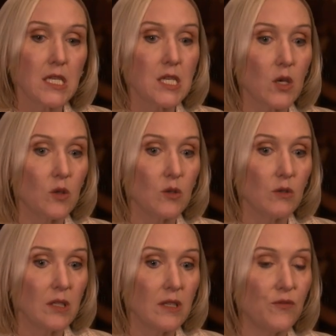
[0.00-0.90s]

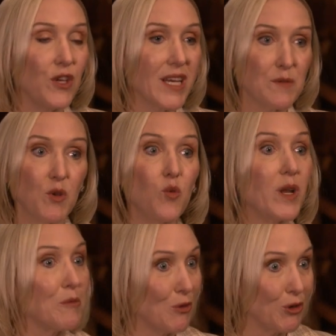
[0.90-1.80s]
So, if you ask me
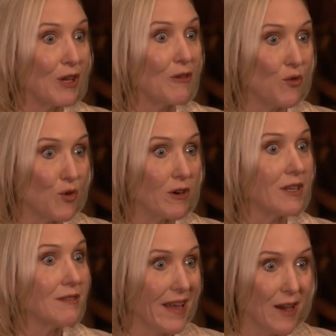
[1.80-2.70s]
what I'm looking
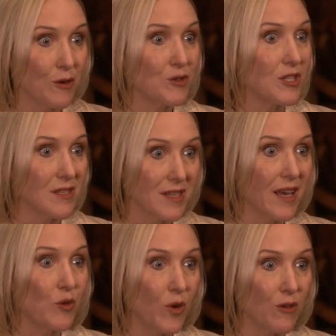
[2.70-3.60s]
for now to
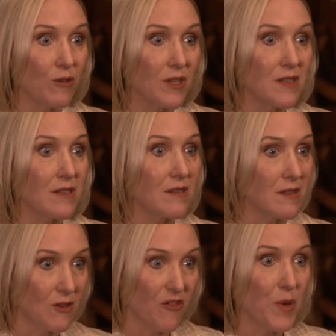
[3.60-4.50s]
decide whether this is
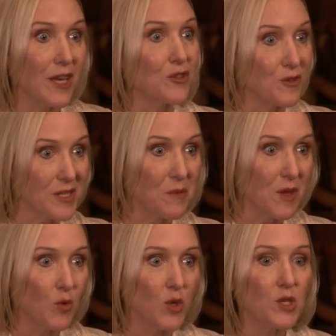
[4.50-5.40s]
the soft patch or the
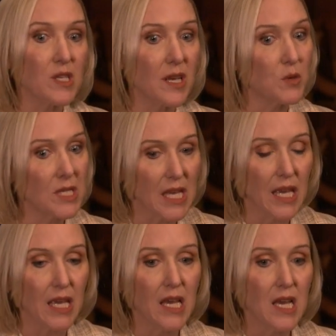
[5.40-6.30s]
something worse, I would
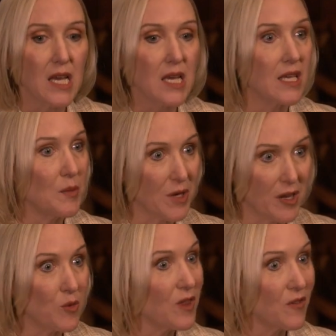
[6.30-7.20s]
say keep an
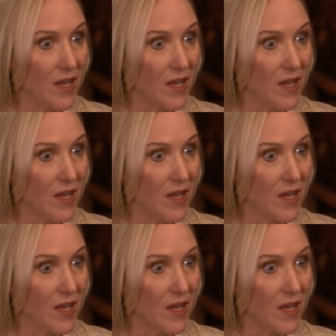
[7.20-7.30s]
eye on what the